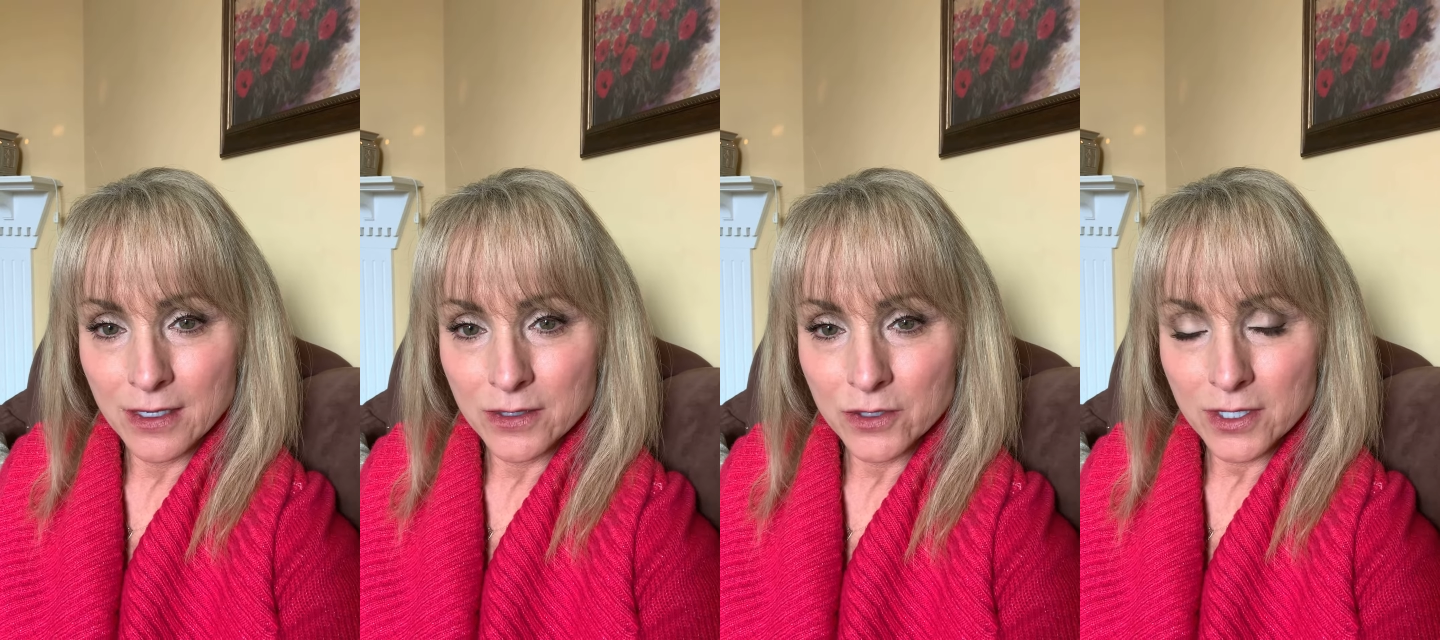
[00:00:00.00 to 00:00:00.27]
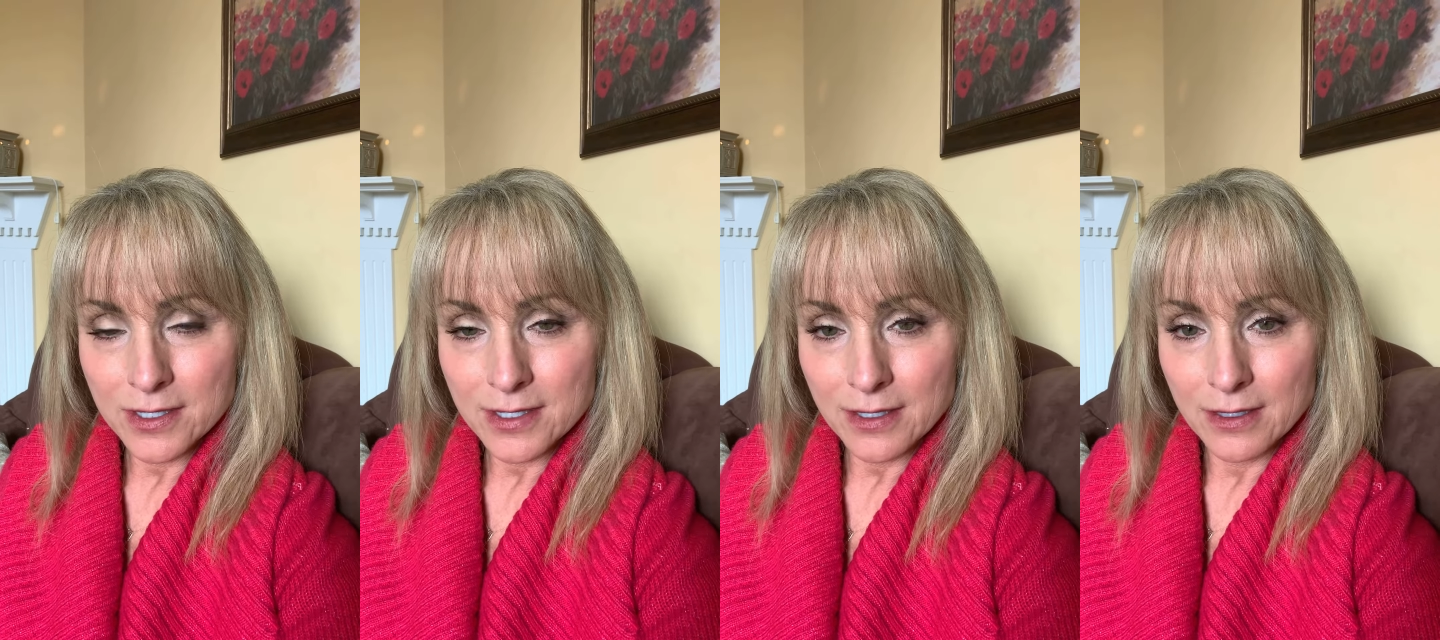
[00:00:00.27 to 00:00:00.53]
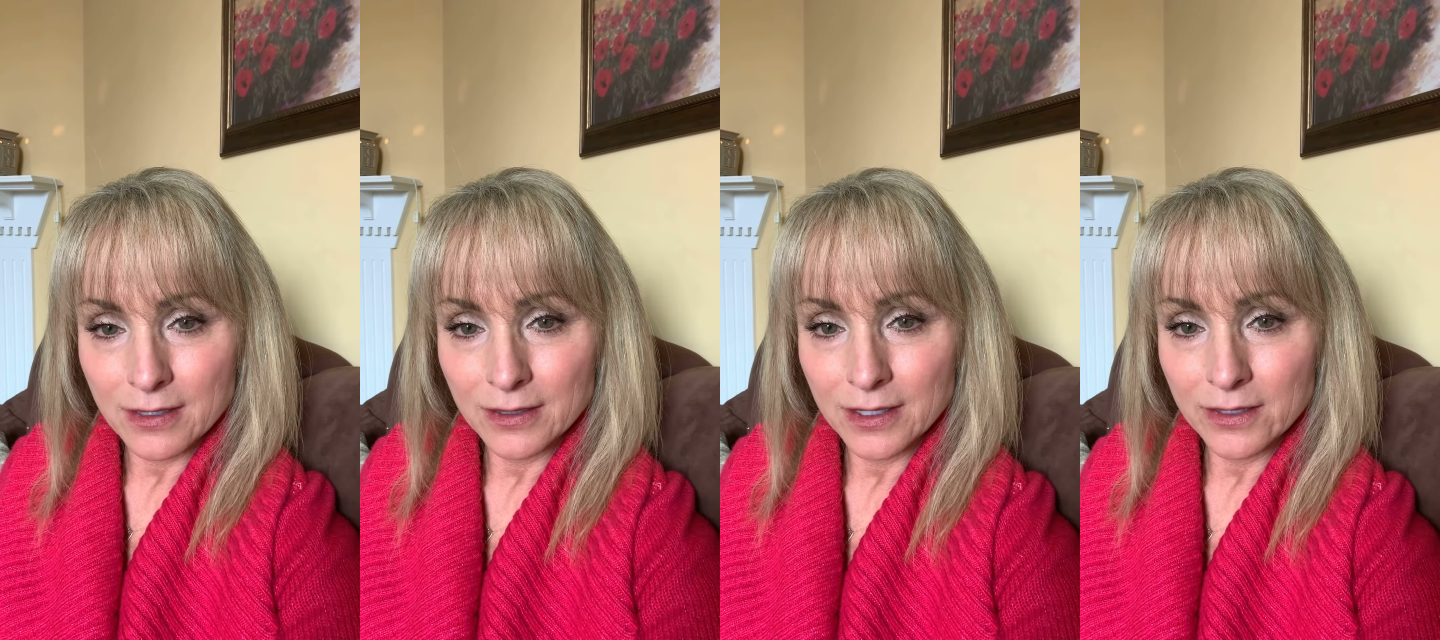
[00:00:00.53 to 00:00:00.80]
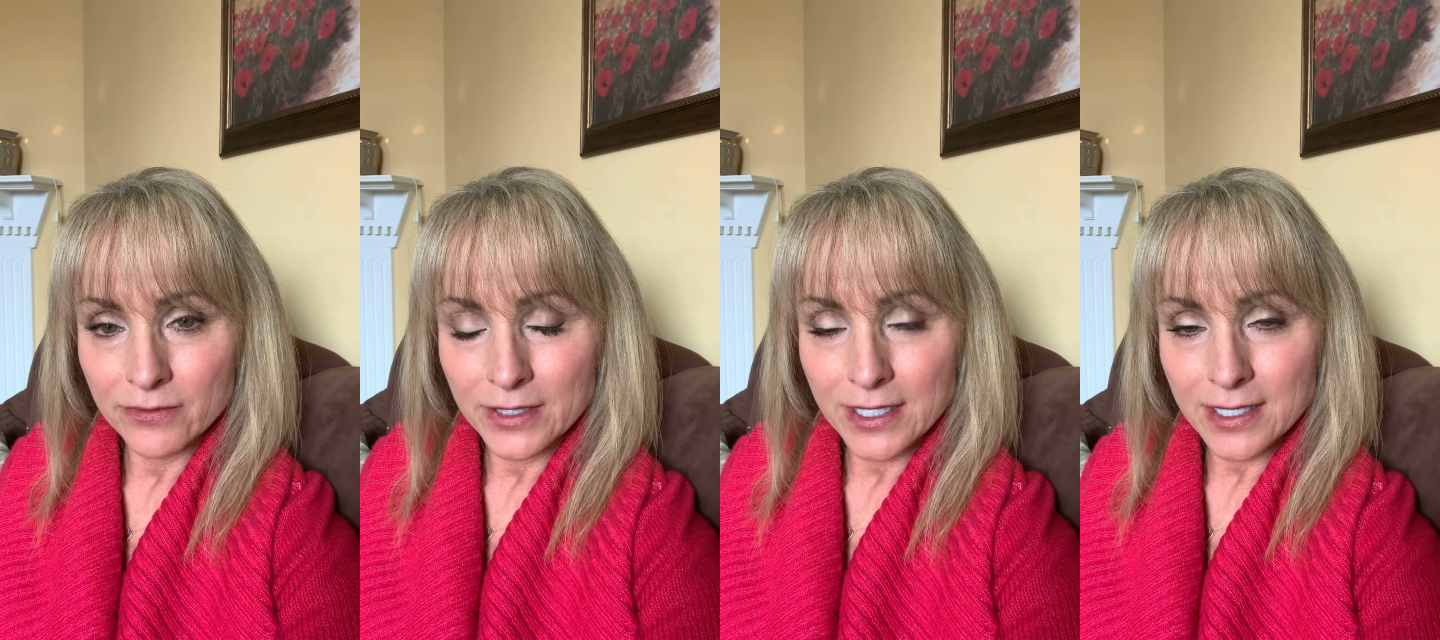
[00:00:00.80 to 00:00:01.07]
just
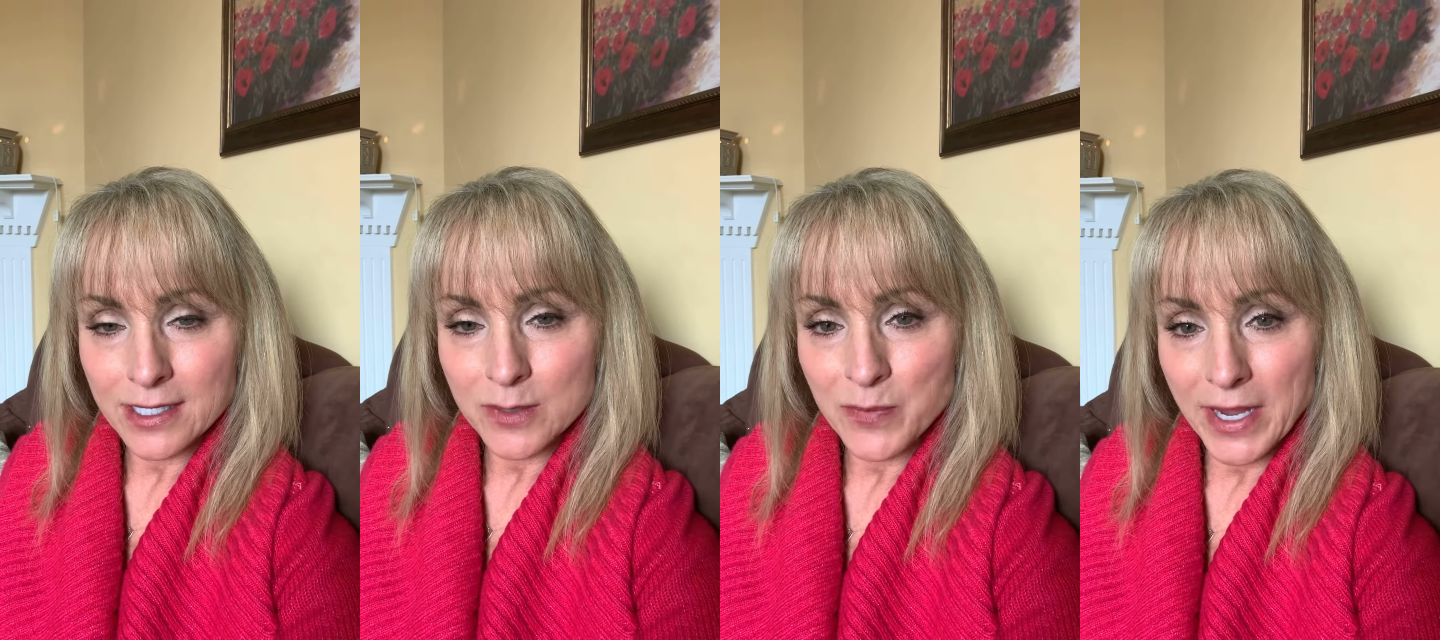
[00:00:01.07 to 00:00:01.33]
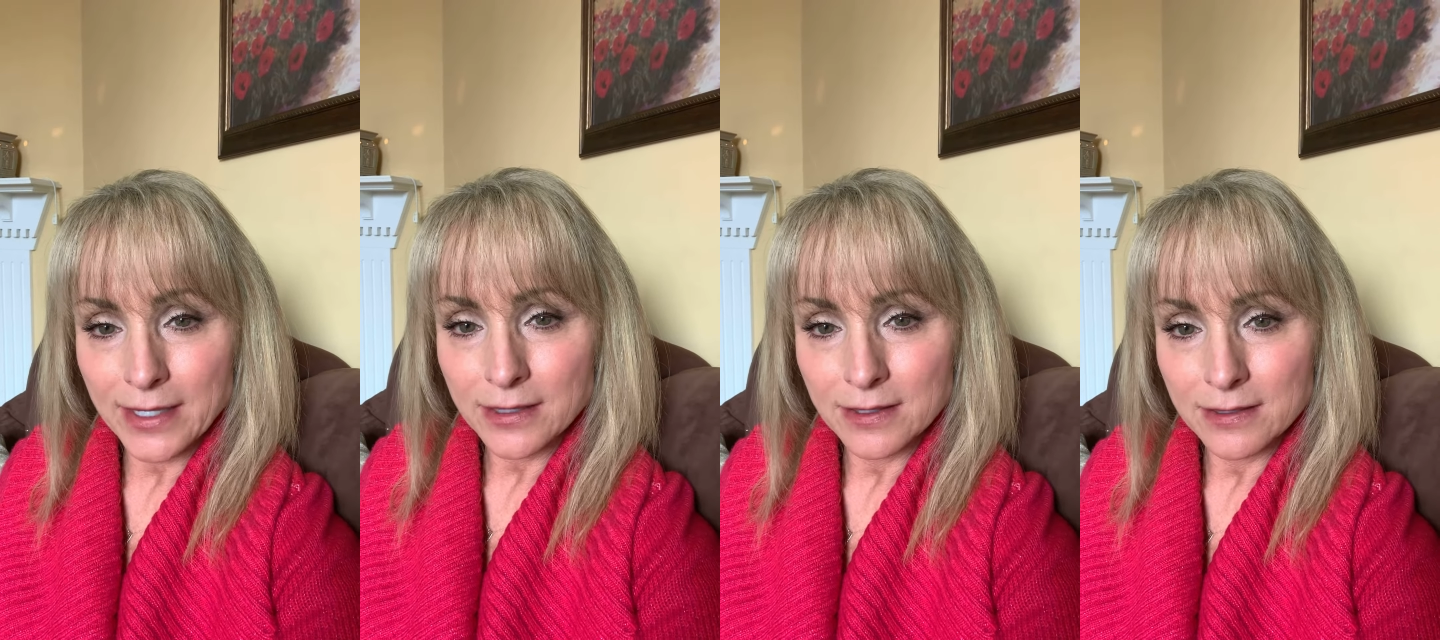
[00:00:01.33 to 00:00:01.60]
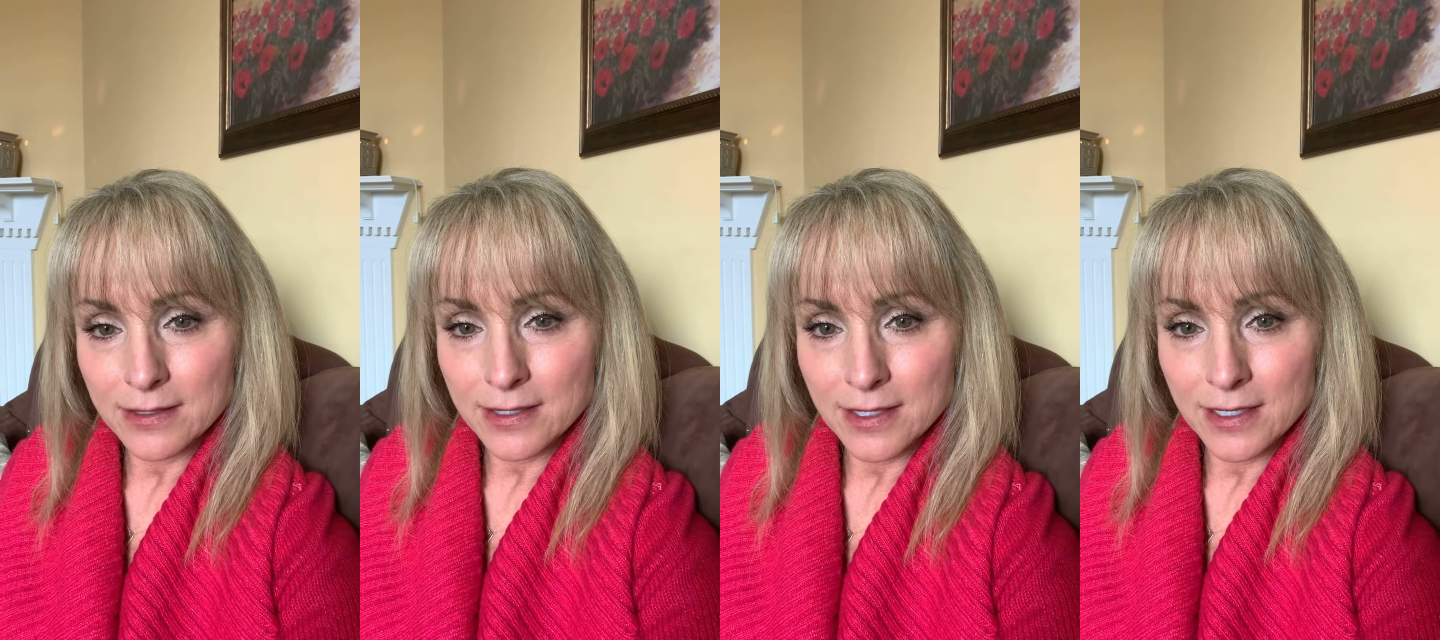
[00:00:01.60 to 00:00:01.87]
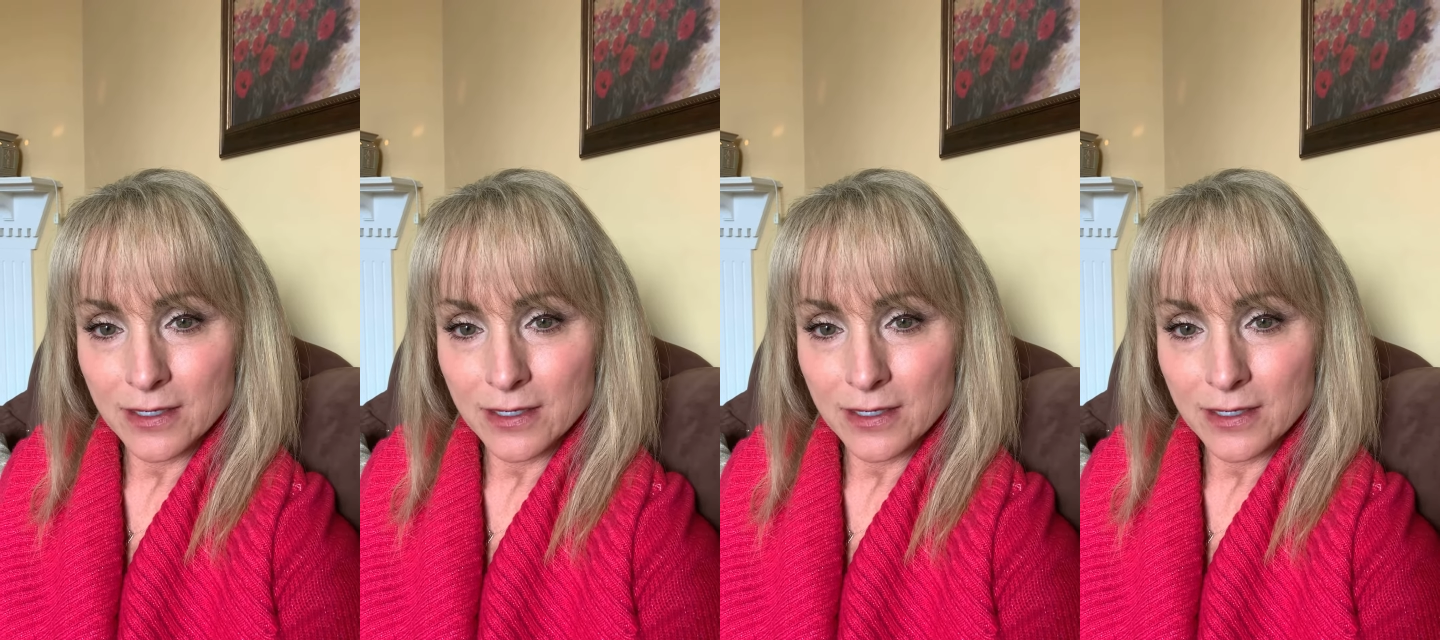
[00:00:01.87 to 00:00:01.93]
live in expectancy